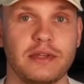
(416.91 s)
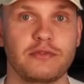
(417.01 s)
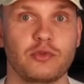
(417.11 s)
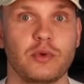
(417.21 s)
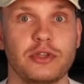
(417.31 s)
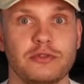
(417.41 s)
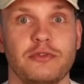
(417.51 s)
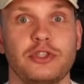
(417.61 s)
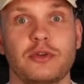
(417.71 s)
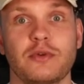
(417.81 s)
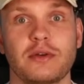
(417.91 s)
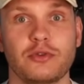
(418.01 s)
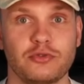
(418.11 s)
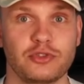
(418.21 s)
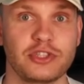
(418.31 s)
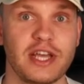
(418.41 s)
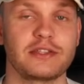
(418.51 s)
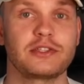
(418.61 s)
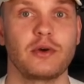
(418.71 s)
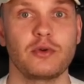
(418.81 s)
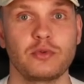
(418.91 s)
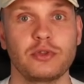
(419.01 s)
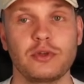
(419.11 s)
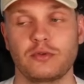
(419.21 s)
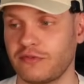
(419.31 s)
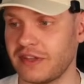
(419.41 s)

If you want the fish around you to dance along with you,